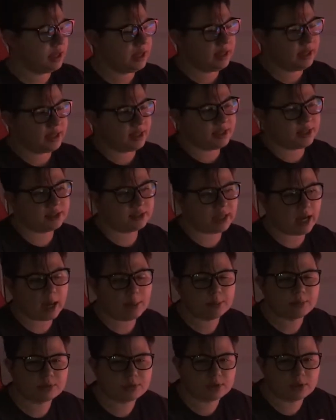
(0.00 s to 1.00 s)
it is
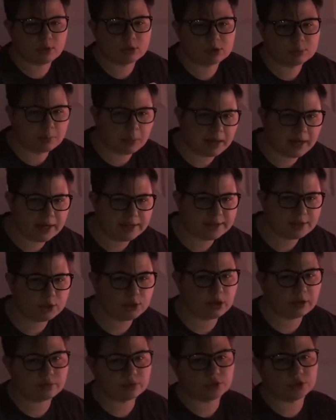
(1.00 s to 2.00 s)
Apple's newest band, and you
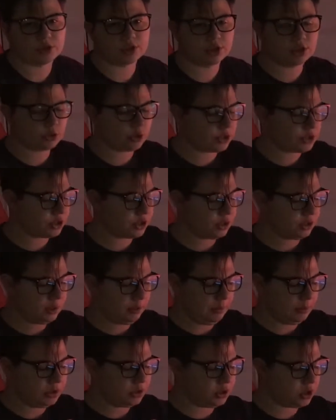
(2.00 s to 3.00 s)
have to just stretch it to
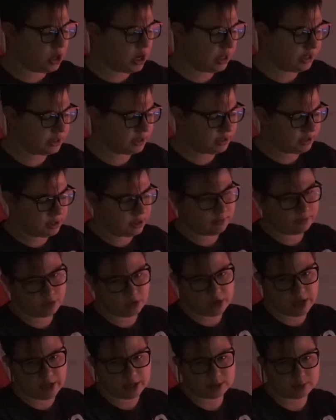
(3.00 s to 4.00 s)
put it on instead of
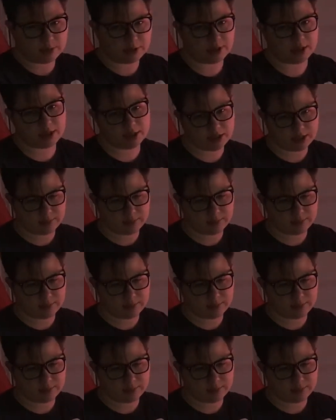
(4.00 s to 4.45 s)
clasping it.